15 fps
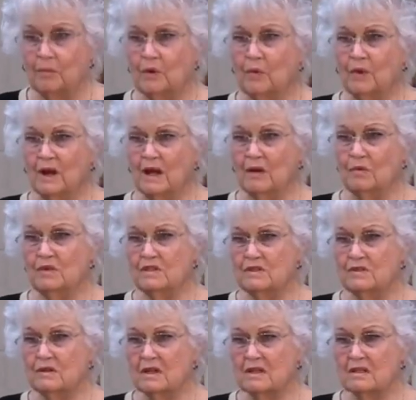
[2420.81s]
But when I was
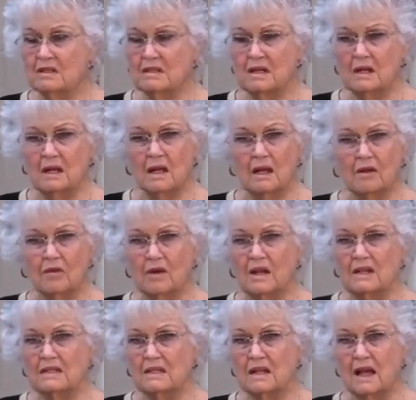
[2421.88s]
doing a study on
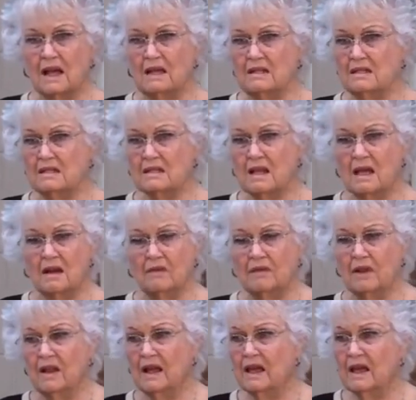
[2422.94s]
grace, I just kind of
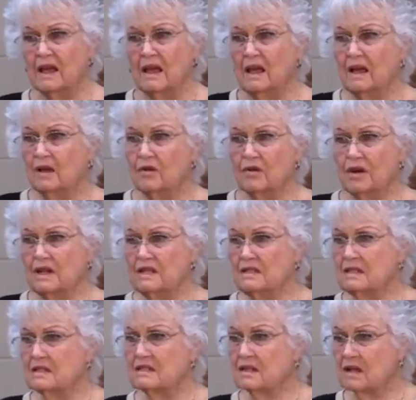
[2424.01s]
felt like
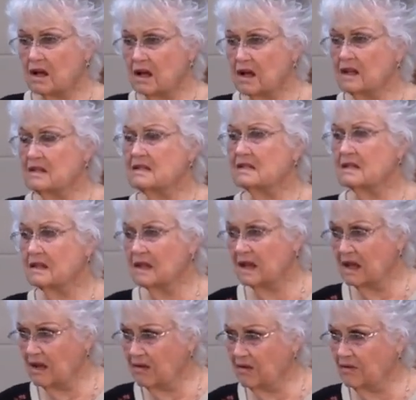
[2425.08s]
grace is God's
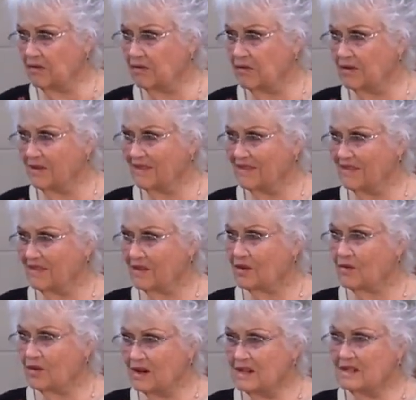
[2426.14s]
love.
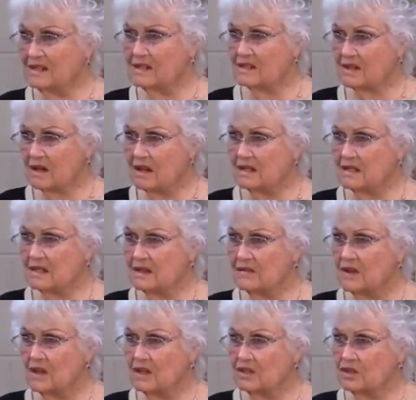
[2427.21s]
Grace is God's
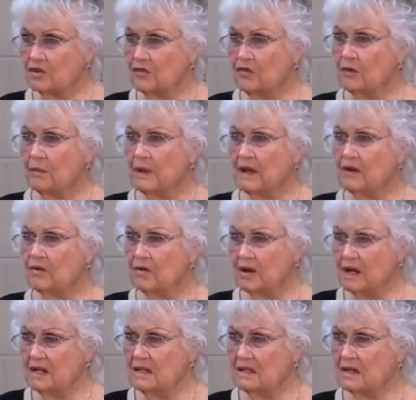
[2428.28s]
love. So for by
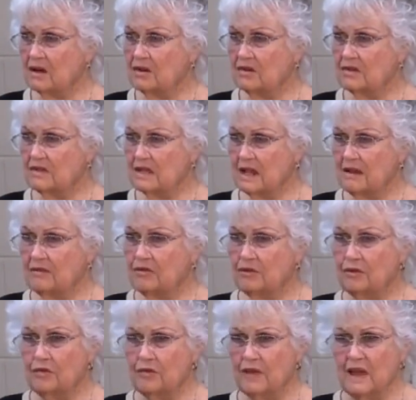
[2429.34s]
grace are you saved
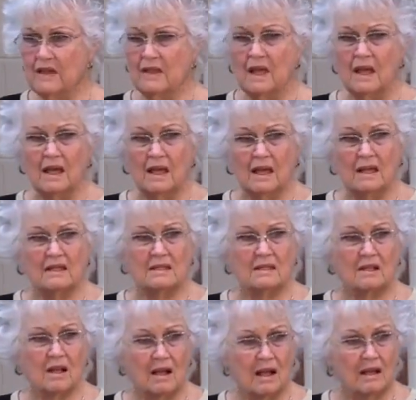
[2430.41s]
through faith. It's
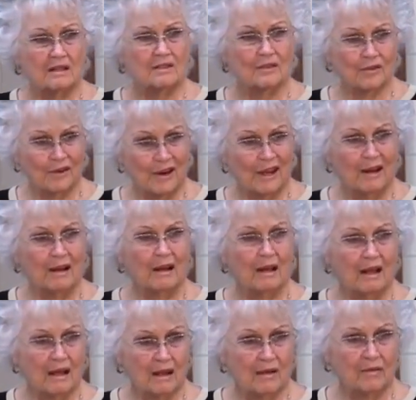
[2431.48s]
God's great
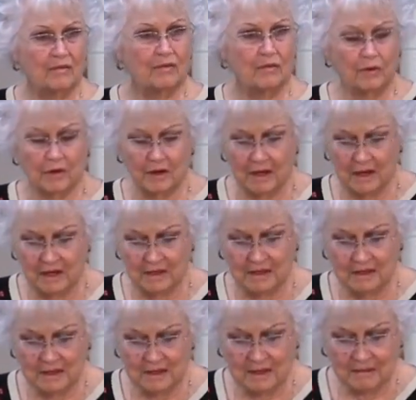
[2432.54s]
love for
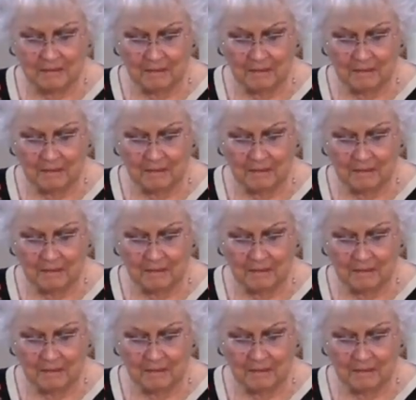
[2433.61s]
us.